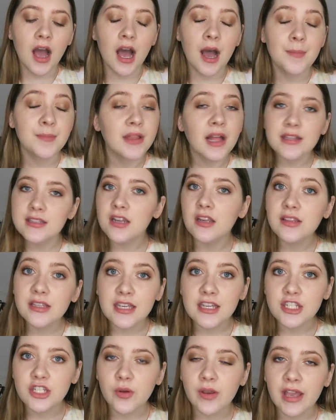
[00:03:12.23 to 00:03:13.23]
Um, that's not
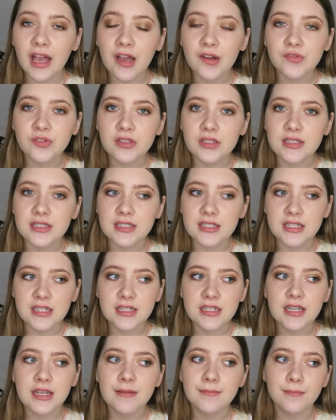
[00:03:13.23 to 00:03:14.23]
the issue I have with the
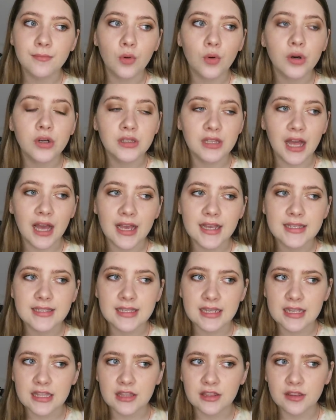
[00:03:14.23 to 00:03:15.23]
scene. It more lies
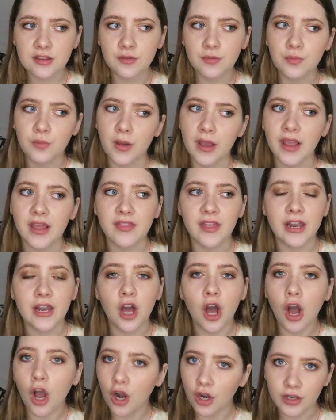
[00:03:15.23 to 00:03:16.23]
in the way that
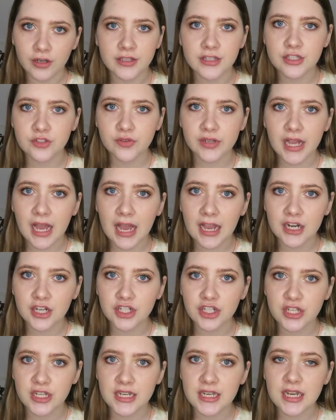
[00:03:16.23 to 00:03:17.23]
Hardin's
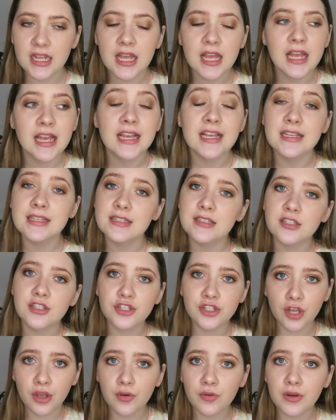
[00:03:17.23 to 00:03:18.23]
reaction is
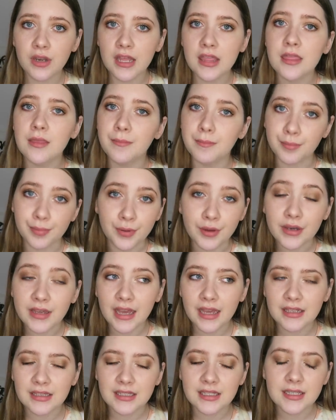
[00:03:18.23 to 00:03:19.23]
shown in the book
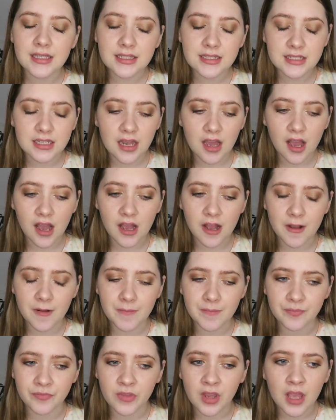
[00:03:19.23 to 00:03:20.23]
at least.
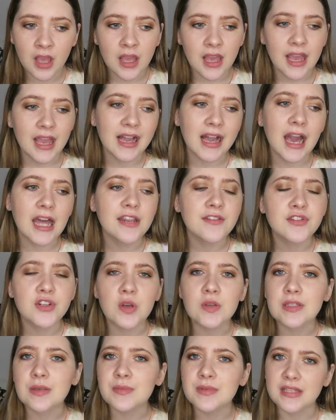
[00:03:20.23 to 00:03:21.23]
Um, it kind of
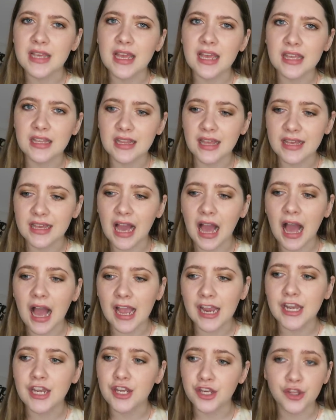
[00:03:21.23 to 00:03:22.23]
shows him saying like,
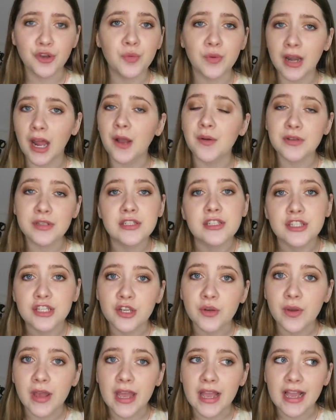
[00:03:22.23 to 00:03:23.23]
I knew what I was
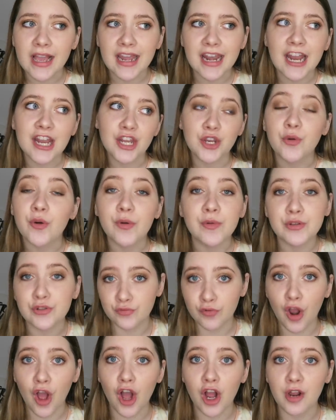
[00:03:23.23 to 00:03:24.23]
doing and I knew it was
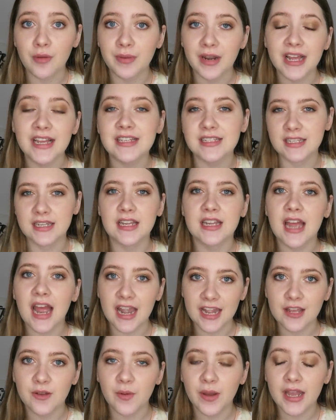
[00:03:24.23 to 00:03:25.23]
wrong, but I did it
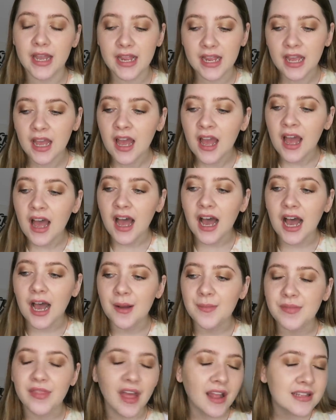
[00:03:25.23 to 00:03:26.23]
anyway.
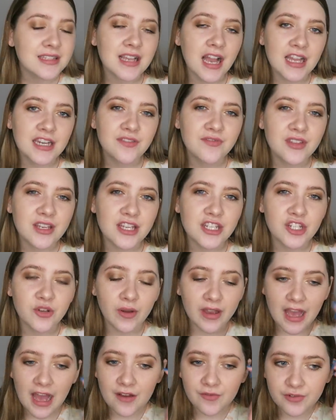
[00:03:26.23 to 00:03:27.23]
Um, that's kind of the issue
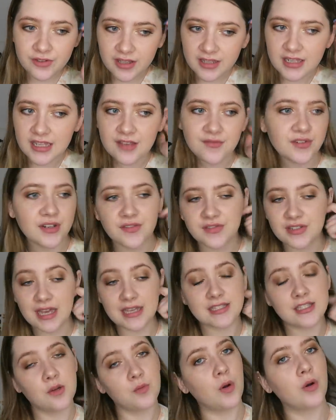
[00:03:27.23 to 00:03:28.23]
I have with it. Even if
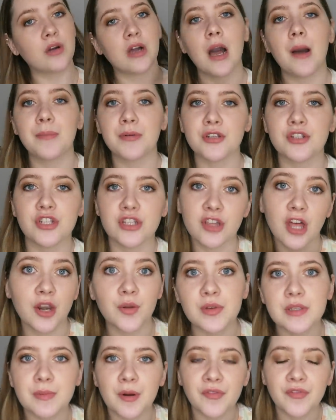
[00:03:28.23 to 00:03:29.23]
Tessa woke up and she thought
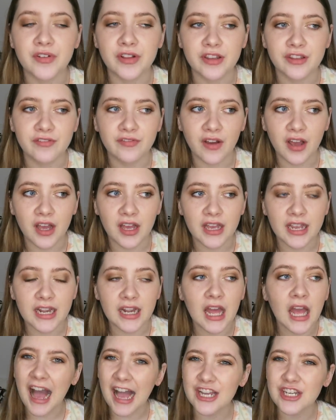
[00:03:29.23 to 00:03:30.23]
it was perfectly
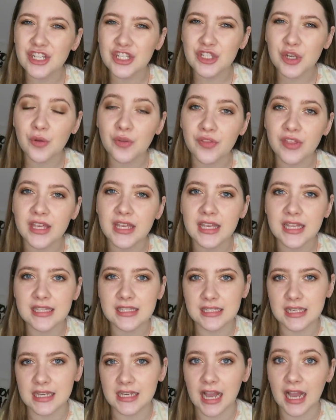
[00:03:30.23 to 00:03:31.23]
fine, I just don't think
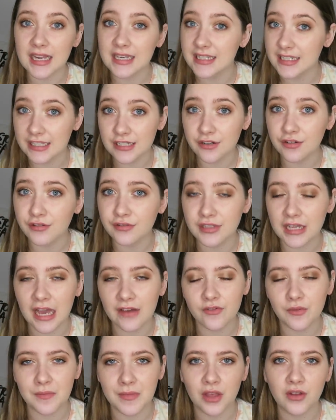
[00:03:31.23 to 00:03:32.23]
it's like ideal to
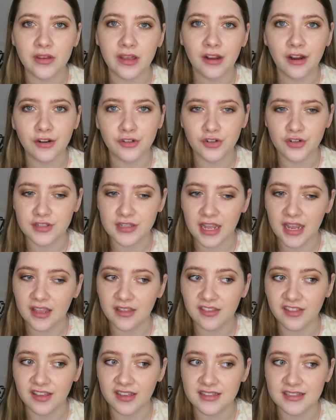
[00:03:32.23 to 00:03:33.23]
have a male character
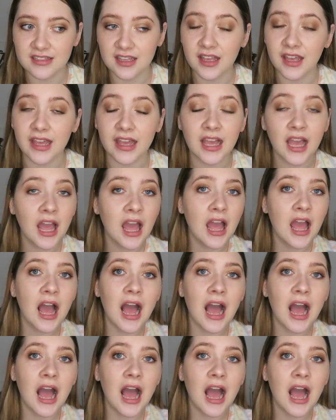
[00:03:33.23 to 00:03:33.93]
saying things like,